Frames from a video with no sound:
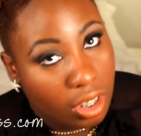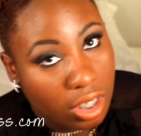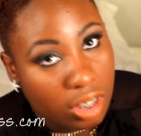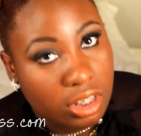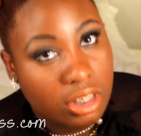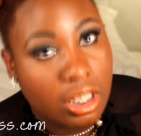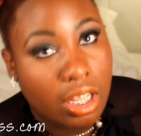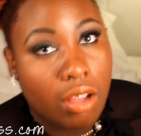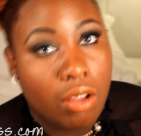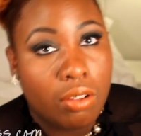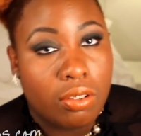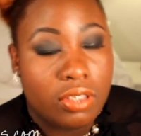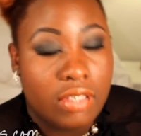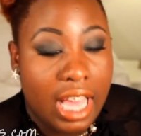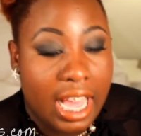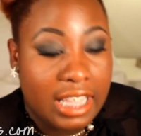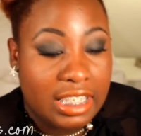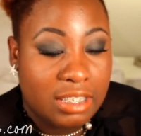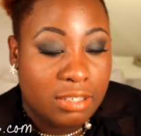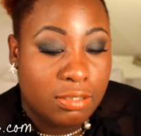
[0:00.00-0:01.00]
So
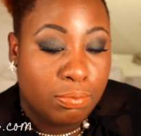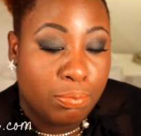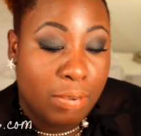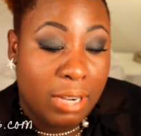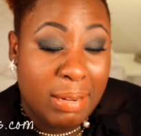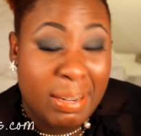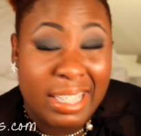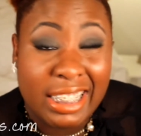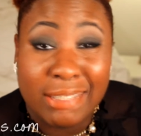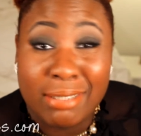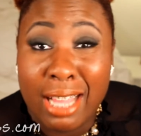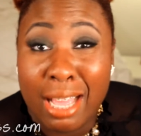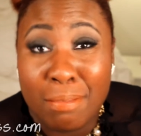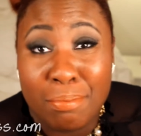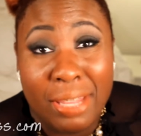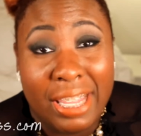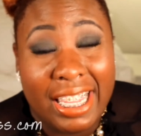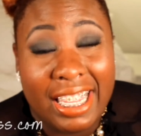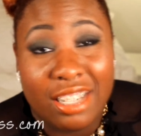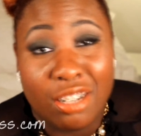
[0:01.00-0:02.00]
that's pretty much my
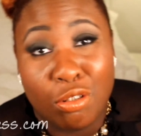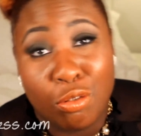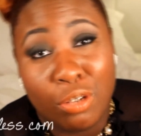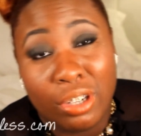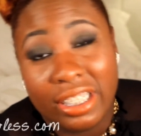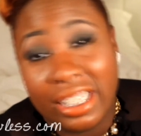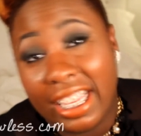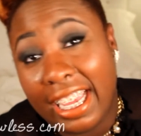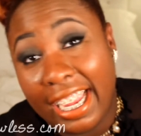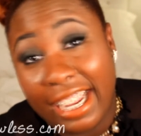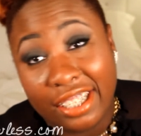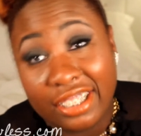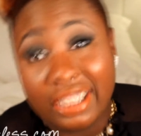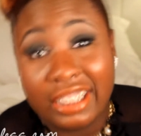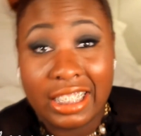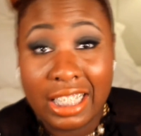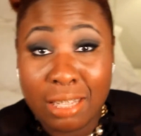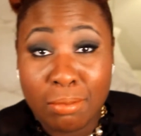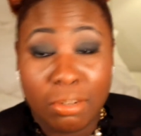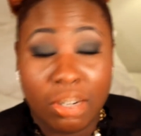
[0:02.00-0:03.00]
opinion on the hair
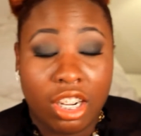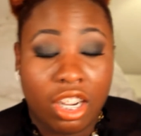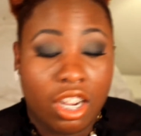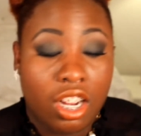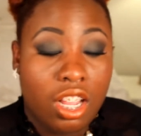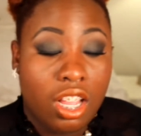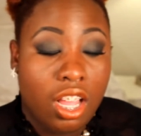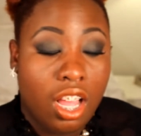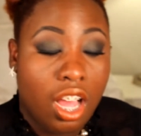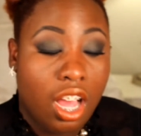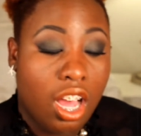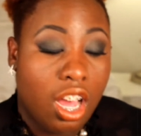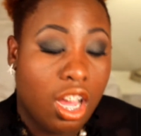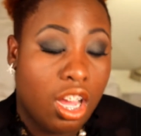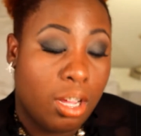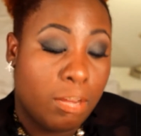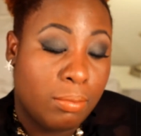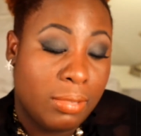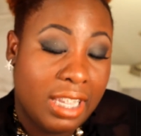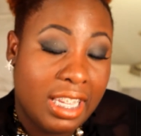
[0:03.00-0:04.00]
steamer.
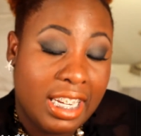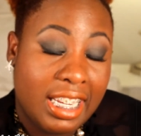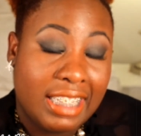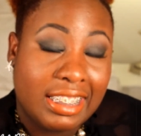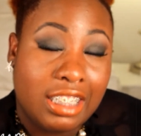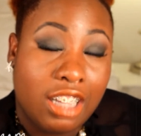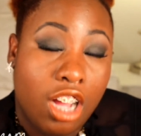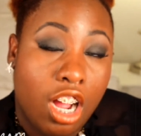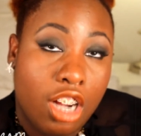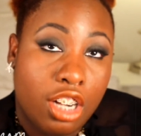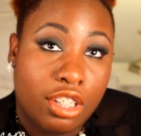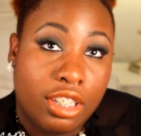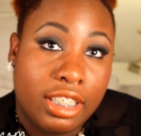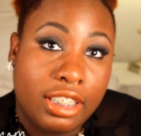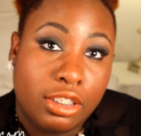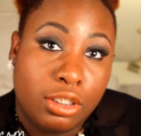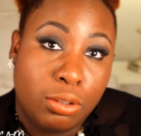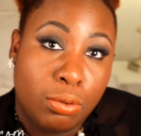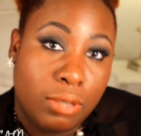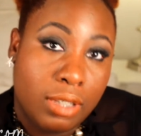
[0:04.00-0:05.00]
It is
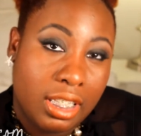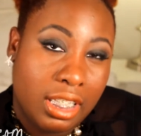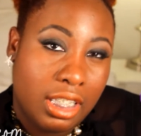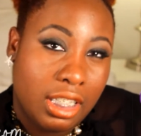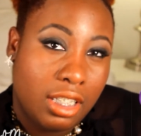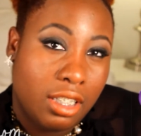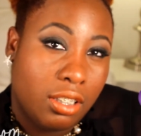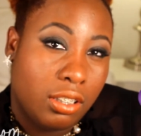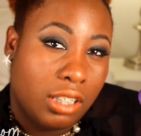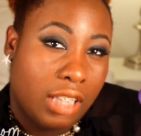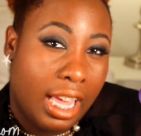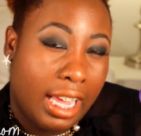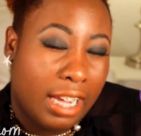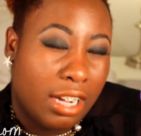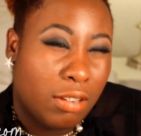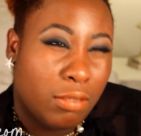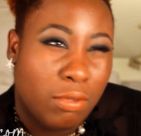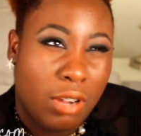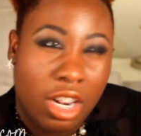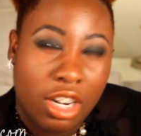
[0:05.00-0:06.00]

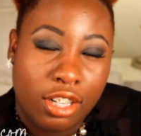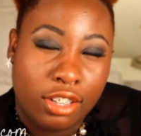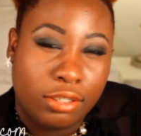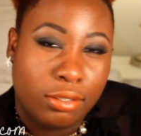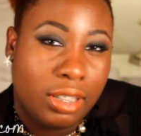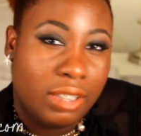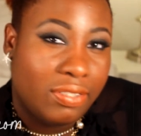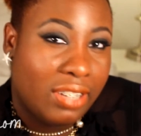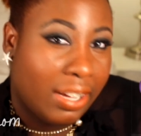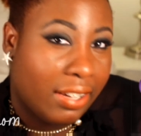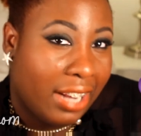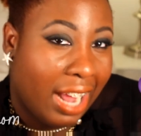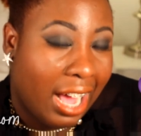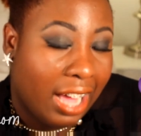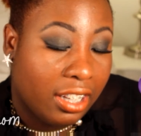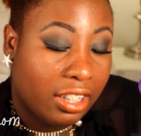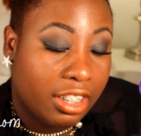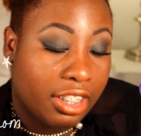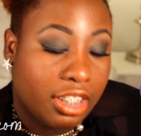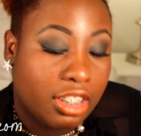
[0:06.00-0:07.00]

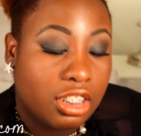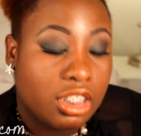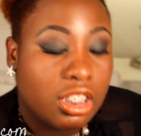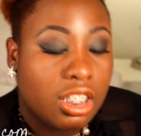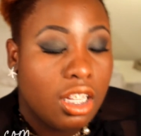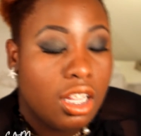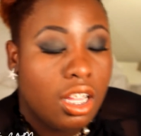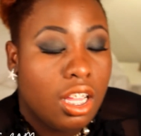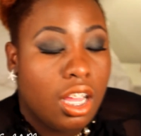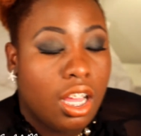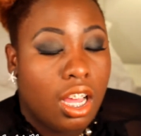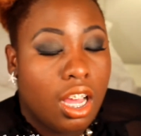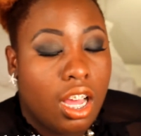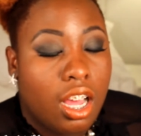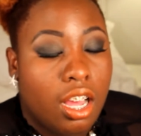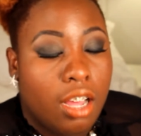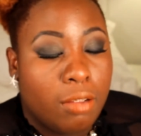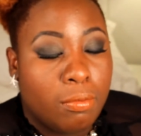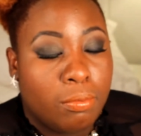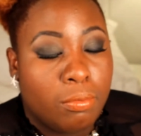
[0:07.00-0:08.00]
$125
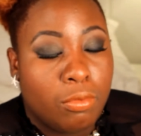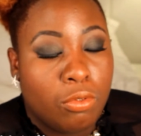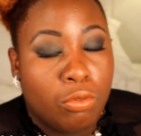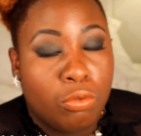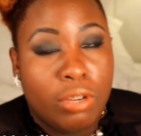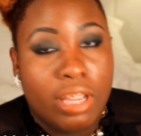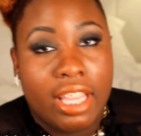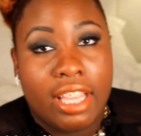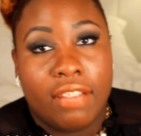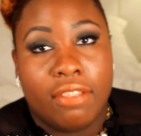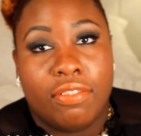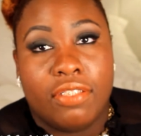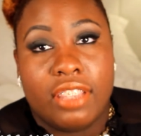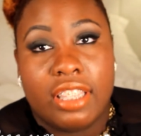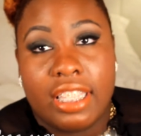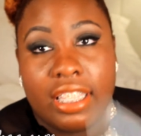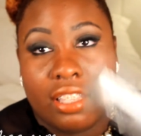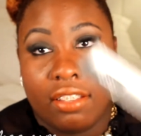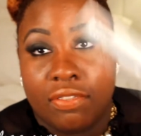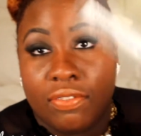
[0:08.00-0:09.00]

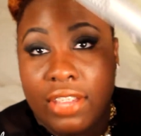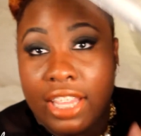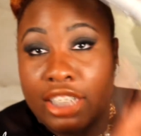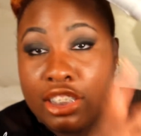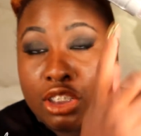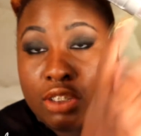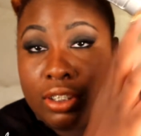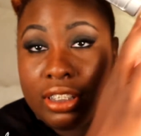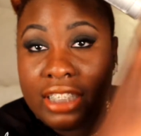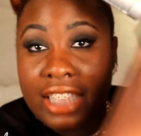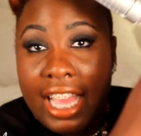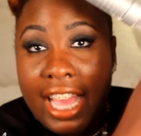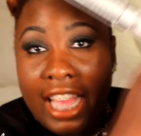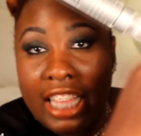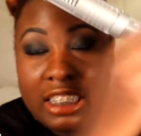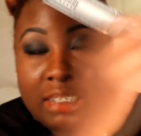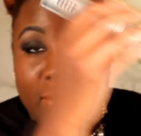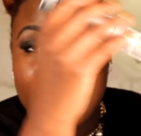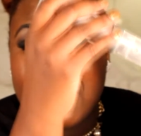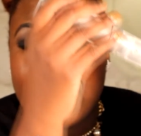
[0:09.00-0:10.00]
with the facial
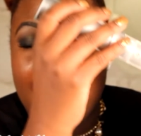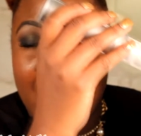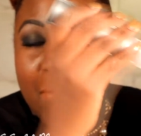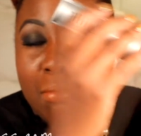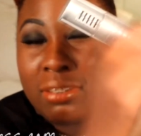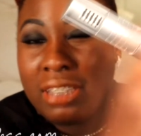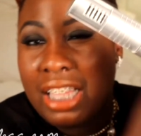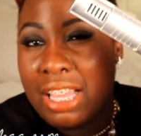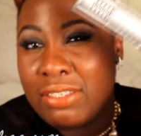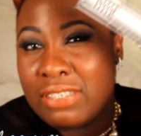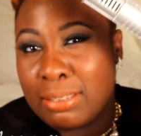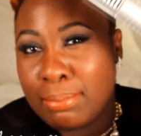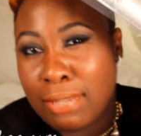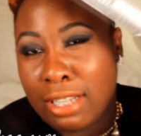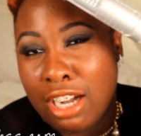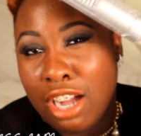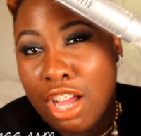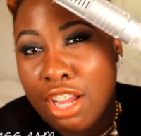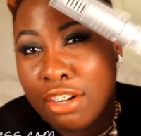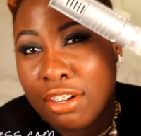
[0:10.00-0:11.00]
attachment, and I believe it's
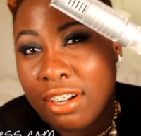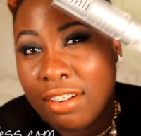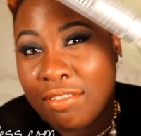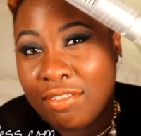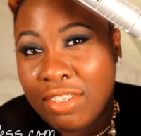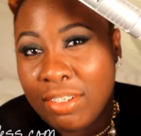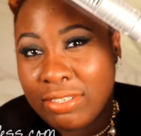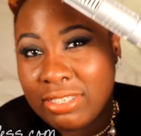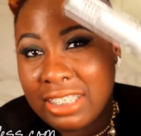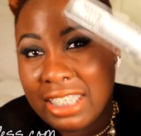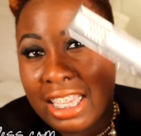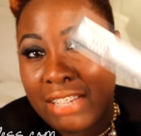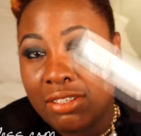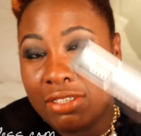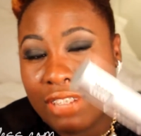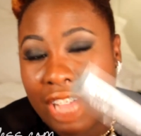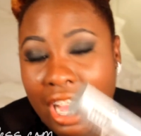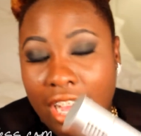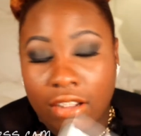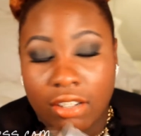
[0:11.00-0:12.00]
about $115
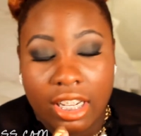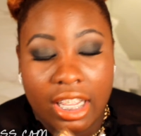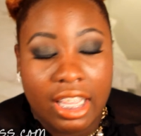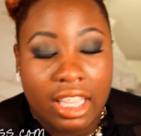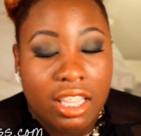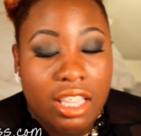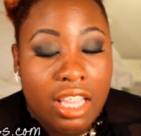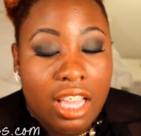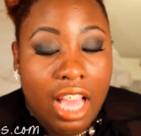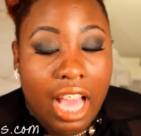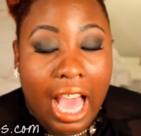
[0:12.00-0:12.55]
without it.